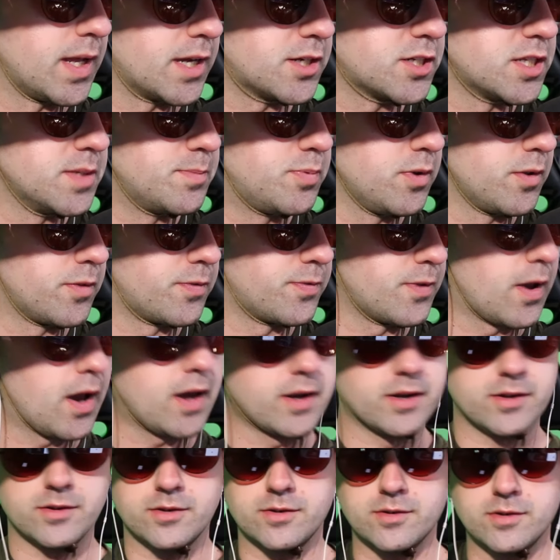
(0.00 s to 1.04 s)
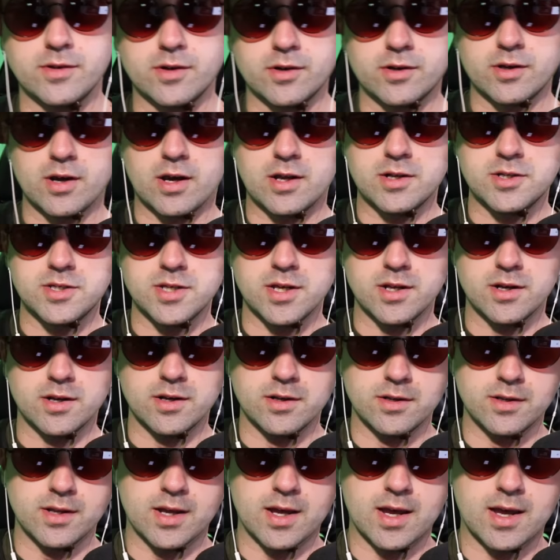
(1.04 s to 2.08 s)
actually put thought into their content
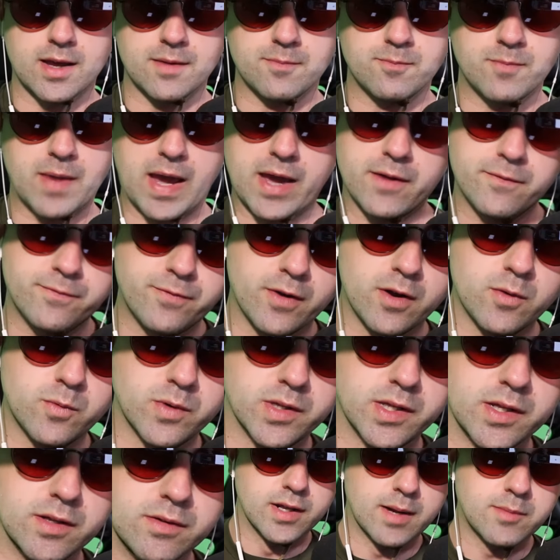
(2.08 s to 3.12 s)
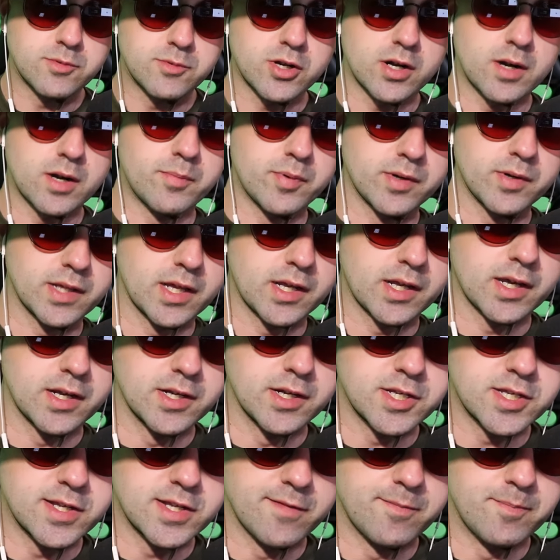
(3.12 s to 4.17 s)
and had fun with it. And I'm trying to bring that kind
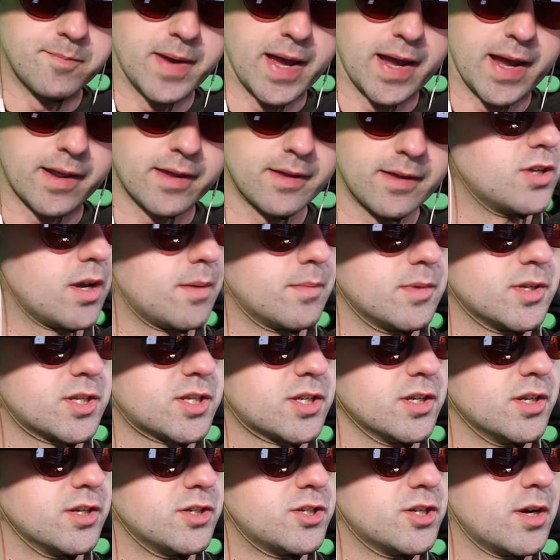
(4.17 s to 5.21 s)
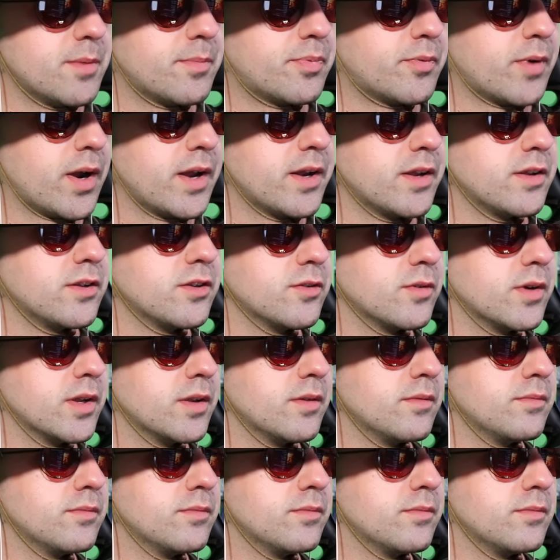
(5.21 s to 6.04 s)
of stuff back. I'm just gonna jump right into it.